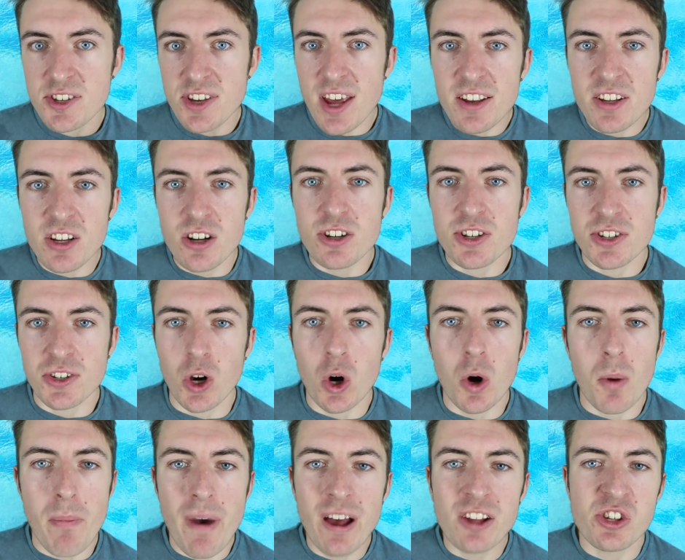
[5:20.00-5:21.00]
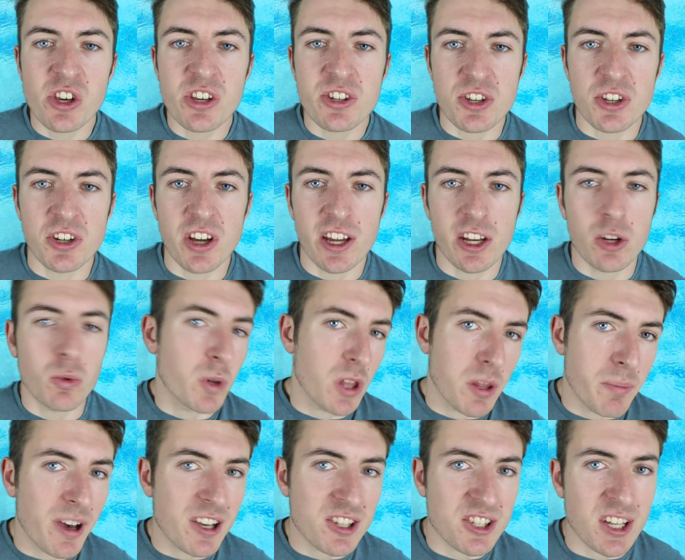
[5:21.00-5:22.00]
10 years ago, Manchester United were
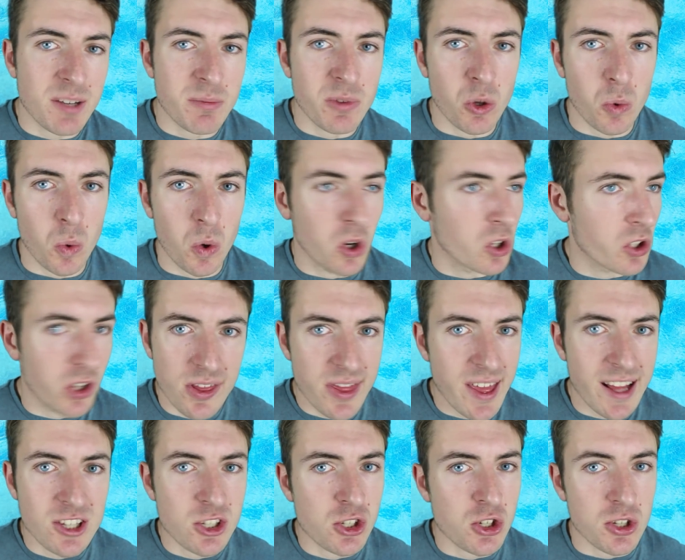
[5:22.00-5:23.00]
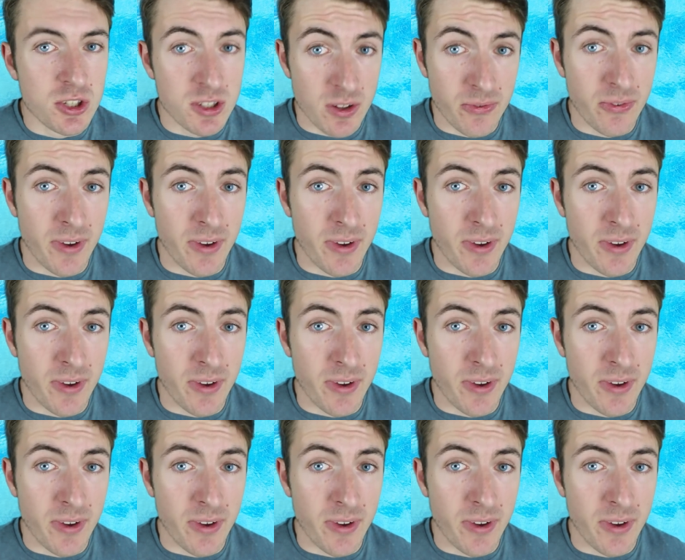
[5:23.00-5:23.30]
the best team in the world, that's just a